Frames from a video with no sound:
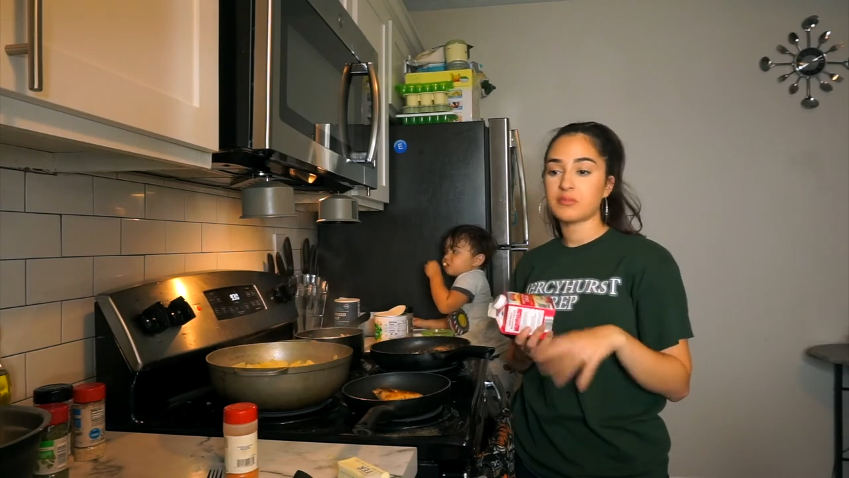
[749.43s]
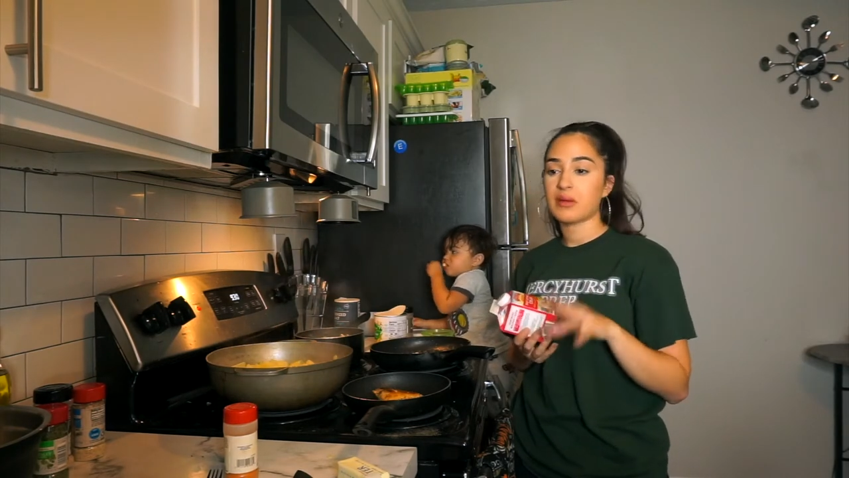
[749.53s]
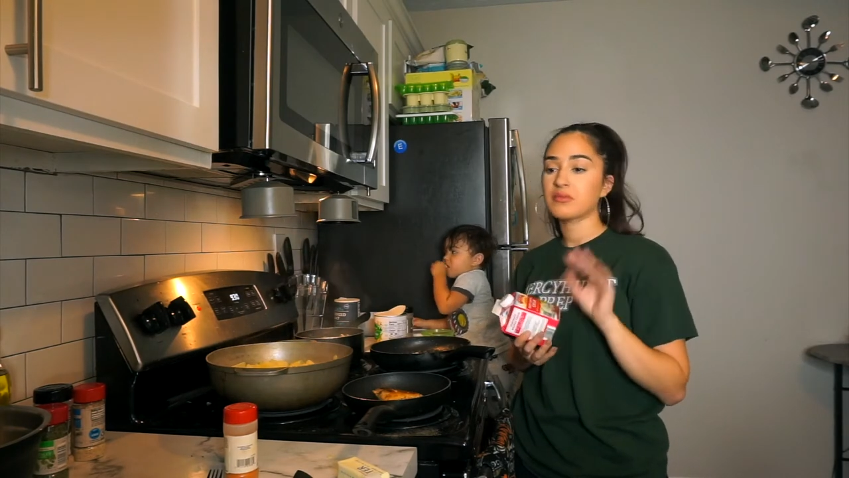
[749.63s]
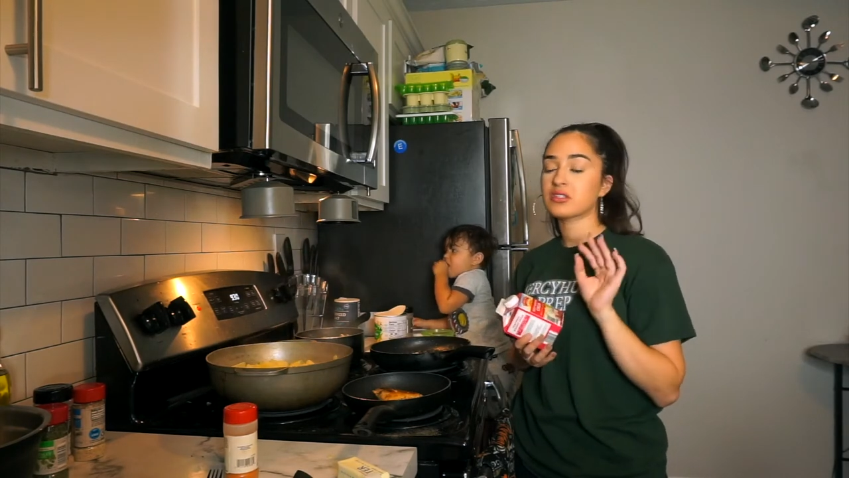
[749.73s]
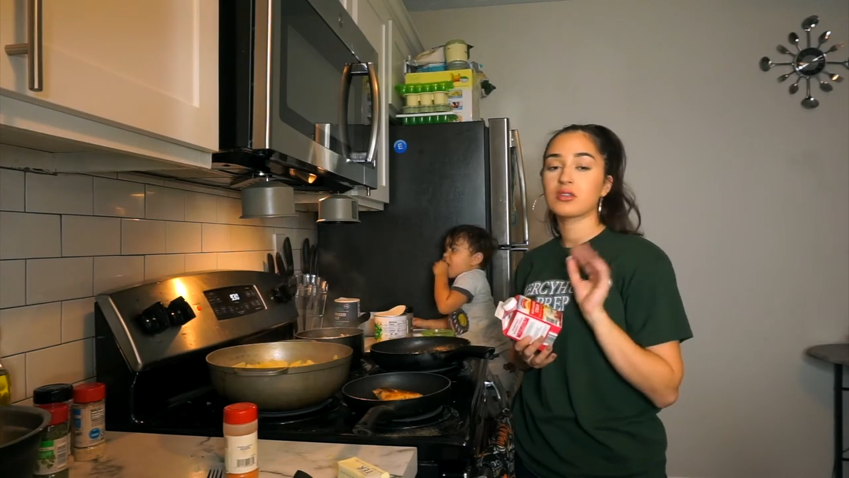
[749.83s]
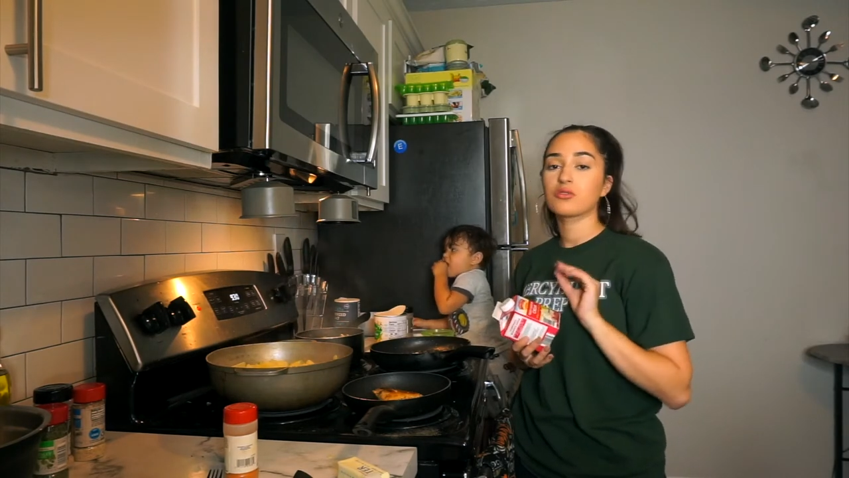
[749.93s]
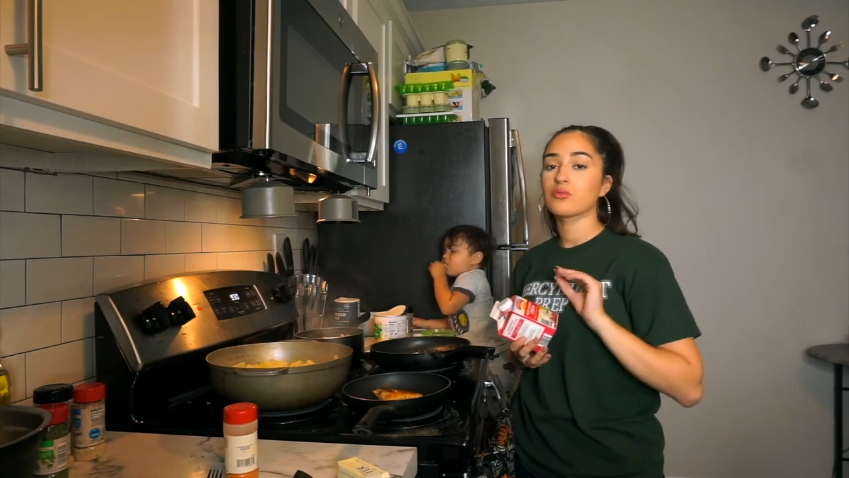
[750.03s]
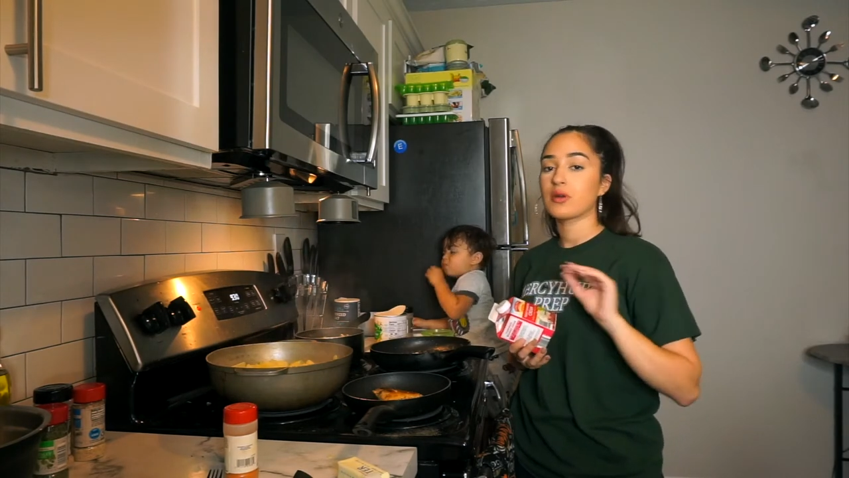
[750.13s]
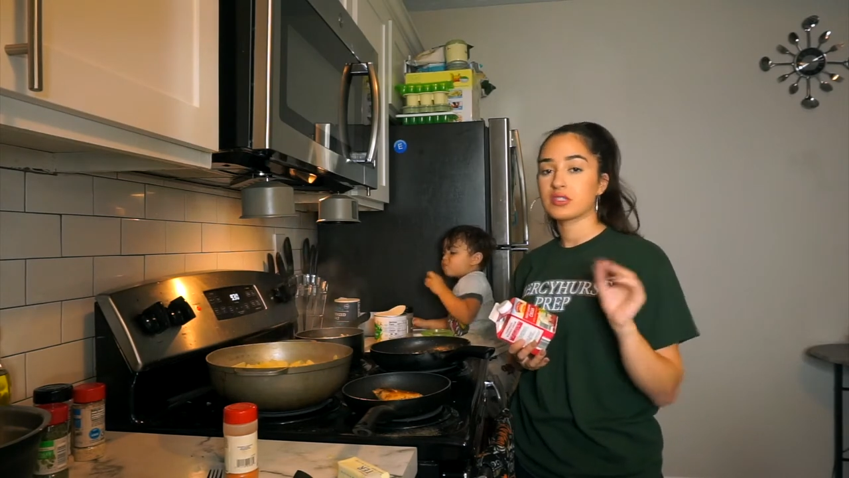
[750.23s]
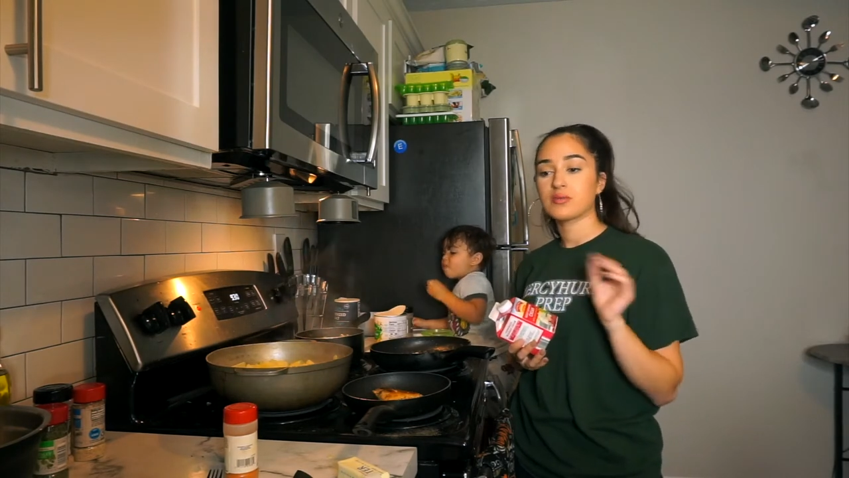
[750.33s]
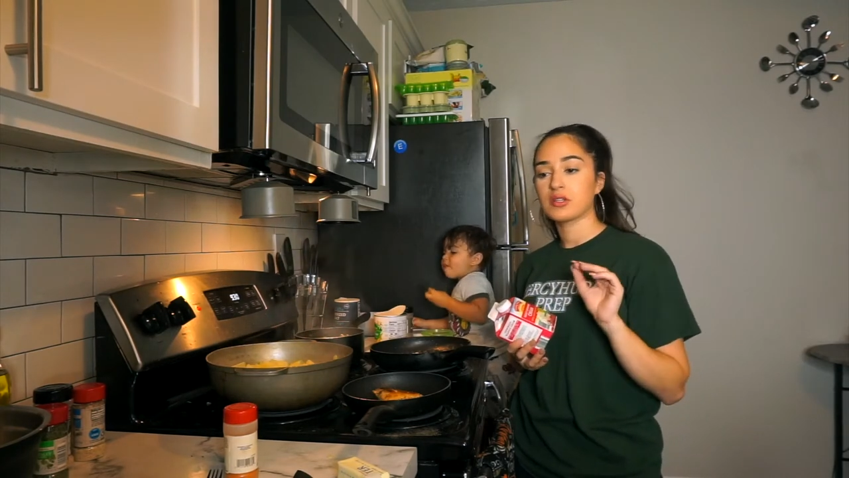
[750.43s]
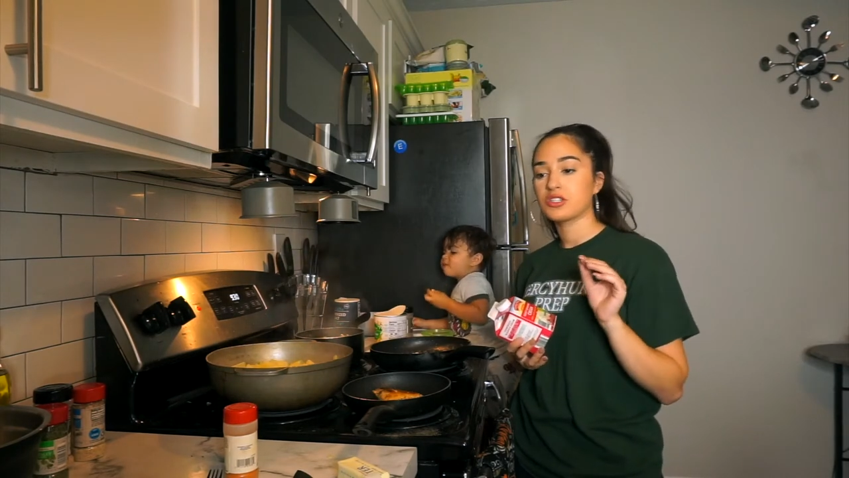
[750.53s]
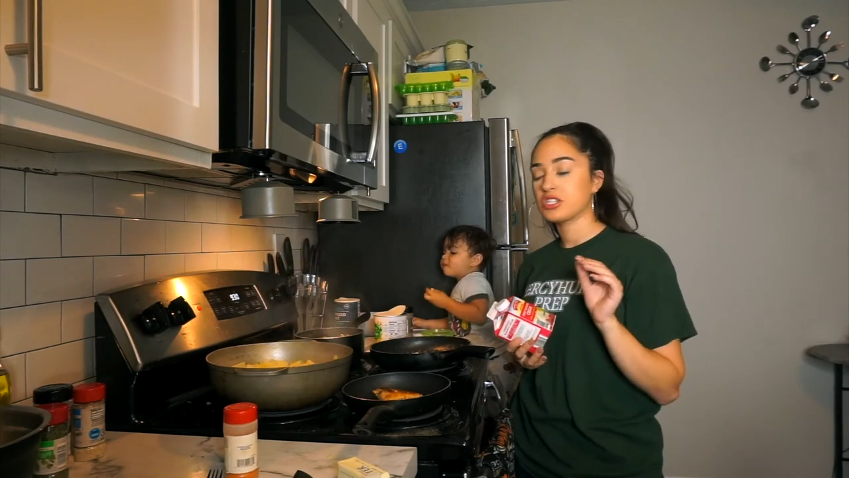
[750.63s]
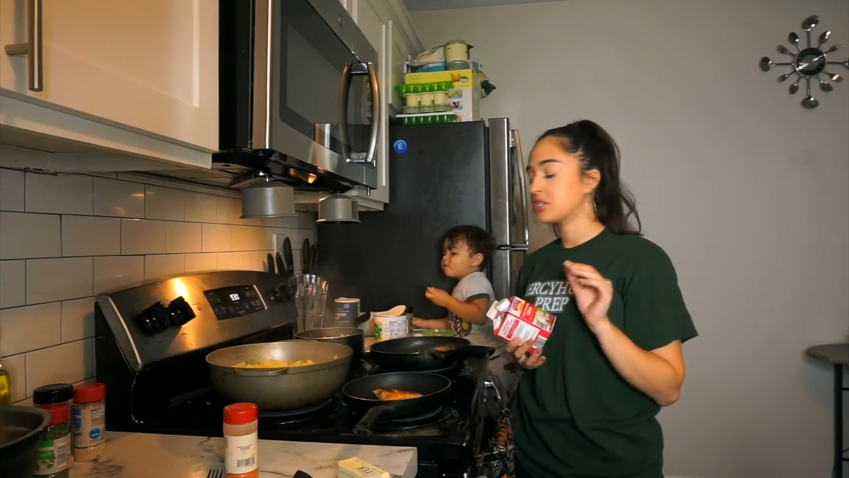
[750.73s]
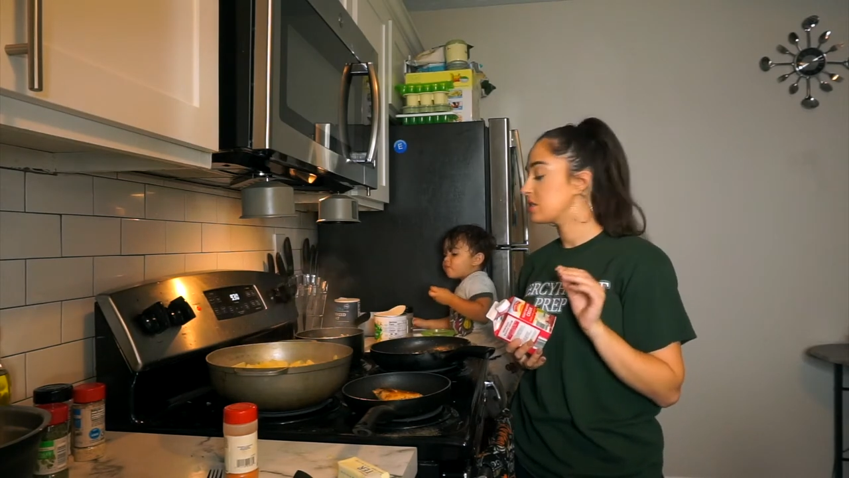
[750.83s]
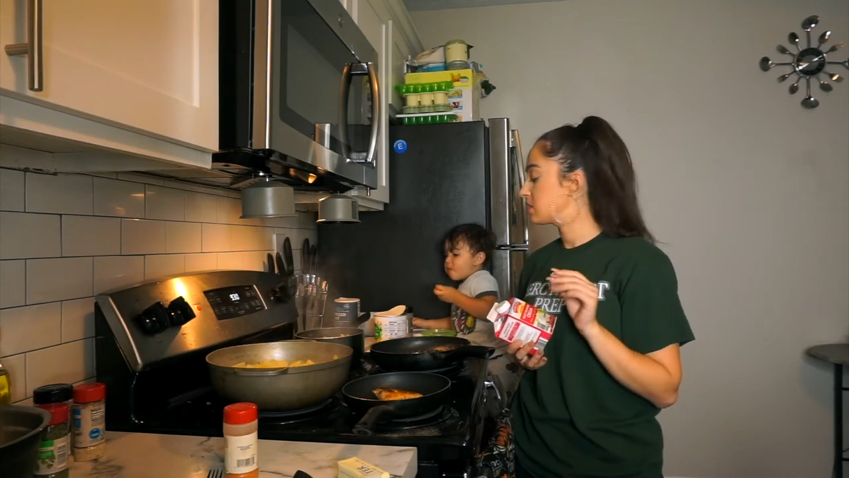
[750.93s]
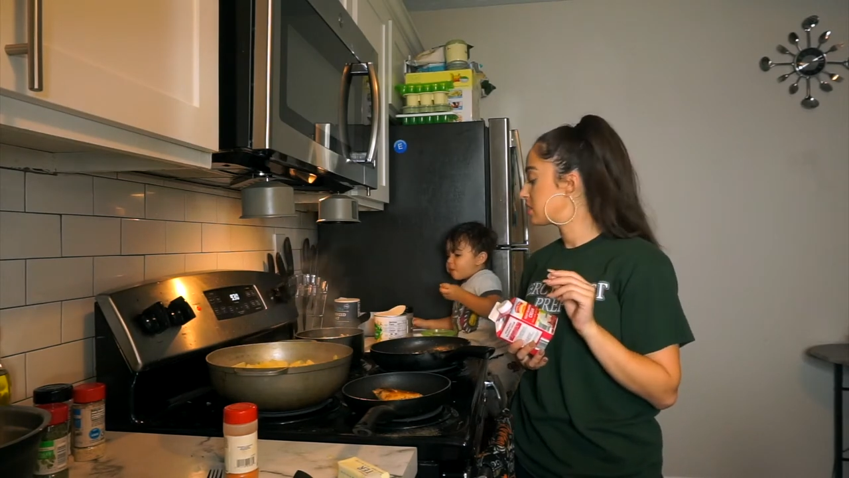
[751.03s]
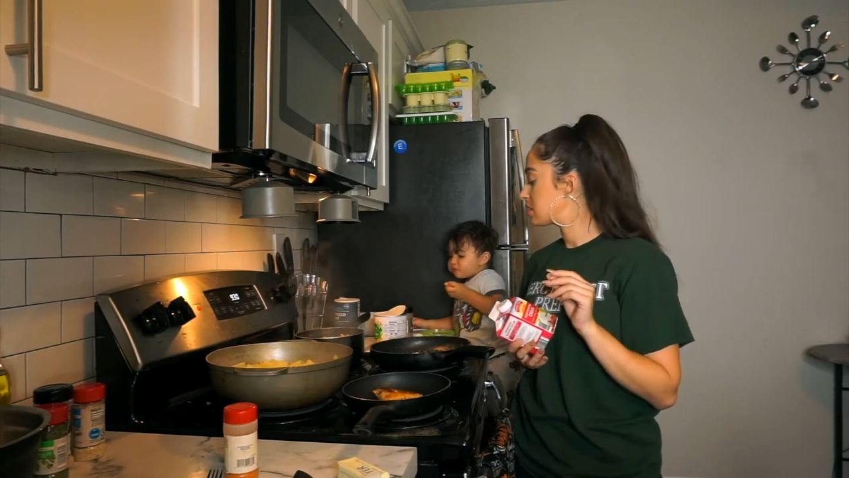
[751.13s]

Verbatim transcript: I'm just going to do mozzarella cheese.